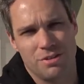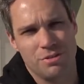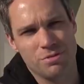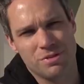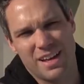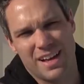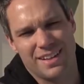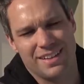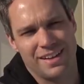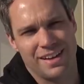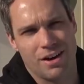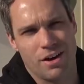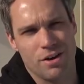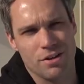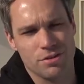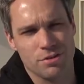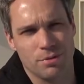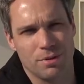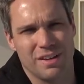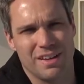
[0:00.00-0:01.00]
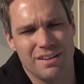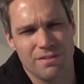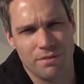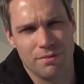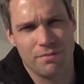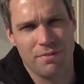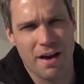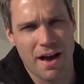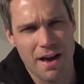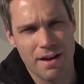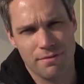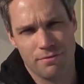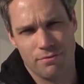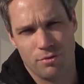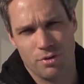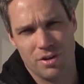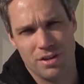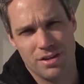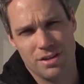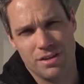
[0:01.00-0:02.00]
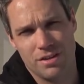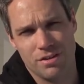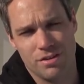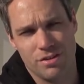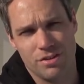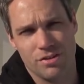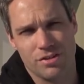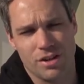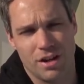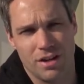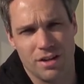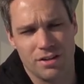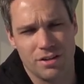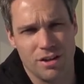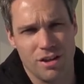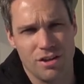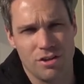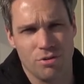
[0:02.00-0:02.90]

and use that link also and get five free years on